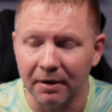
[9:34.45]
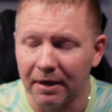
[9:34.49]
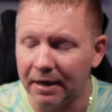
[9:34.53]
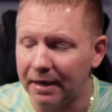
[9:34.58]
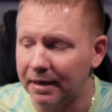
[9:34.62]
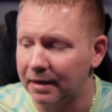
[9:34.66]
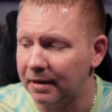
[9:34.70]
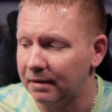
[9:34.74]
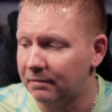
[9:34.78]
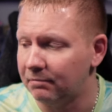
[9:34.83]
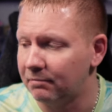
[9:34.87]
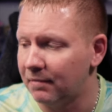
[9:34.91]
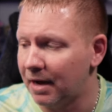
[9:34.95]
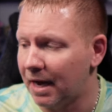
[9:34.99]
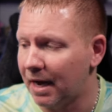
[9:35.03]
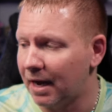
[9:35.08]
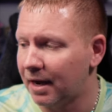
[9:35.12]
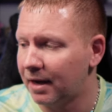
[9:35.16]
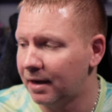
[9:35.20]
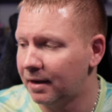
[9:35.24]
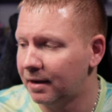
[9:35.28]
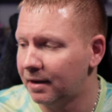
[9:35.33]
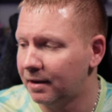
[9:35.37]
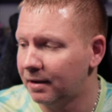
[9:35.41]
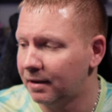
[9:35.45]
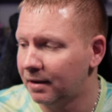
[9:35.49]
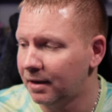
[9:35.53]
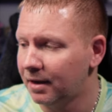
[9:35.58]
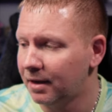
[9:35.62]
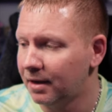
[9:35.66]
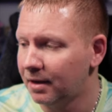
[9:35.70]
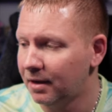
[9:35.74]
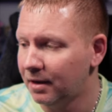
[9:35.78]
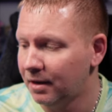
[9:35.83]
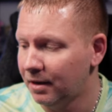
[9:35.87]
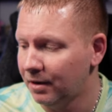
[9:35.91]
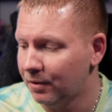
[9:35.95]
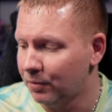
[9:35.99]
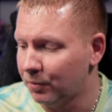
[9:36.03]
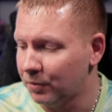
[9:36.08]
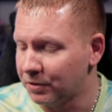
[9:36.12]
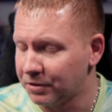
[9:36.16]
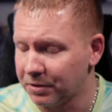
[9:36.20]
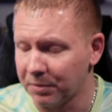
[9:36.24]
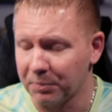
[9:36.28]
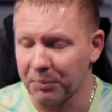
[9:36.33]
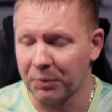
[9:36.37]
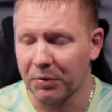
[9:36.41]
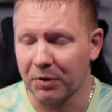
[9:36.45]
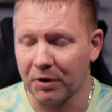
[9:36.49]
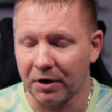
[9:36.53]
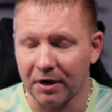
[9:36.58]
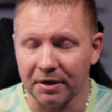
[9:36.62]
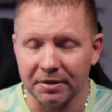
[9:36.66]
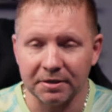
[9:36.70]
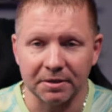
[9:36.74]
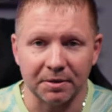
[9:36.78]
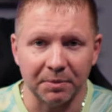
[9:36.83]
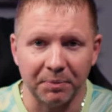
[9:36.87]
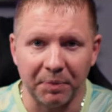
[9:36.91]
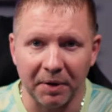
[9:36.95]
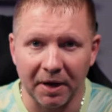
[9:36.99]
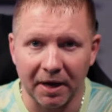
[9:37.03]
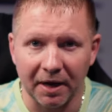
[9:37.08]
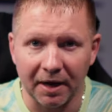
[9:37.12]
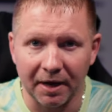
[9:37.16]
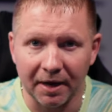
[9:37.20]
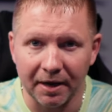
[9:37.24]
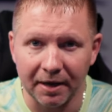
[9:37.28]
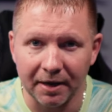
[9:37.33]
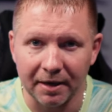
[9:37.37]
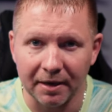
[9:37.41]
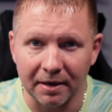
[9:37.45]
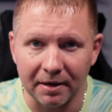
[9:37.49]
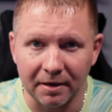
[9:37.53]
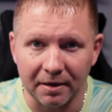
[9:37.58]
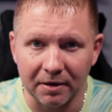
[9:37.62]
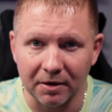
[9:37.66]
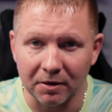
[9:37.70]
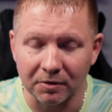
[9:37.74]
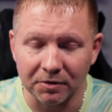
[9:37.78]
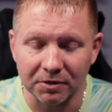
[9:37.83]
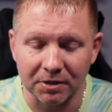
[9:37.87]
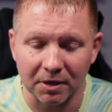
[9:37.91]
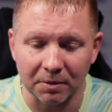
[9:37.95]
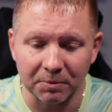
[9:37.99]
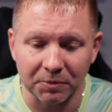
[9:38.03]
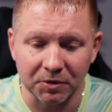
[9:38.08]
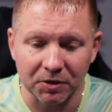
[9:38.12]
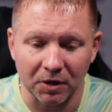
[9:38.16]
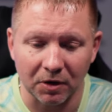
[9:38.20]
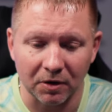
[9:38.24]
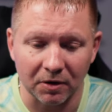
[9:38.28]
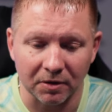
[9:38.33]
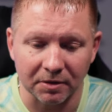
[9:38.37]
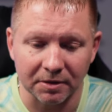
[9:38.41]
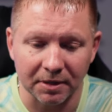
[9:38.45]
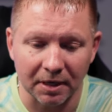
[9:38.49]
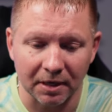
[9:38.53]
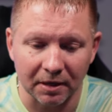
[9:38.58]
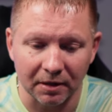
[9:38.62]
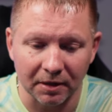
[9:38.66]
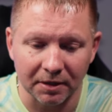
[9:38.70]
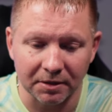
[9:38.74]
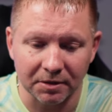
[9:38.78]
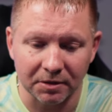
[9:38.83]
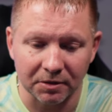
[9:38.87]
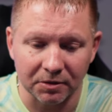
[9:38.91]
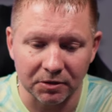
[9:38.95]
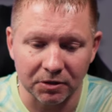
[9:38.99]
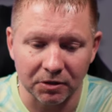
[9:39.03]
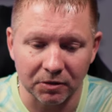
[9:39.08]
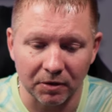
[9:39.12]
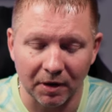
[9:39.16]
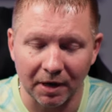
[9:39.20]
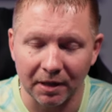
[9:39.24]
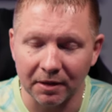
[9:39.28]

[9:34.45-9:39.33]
I was impressed by, you know, some songs that I listened to.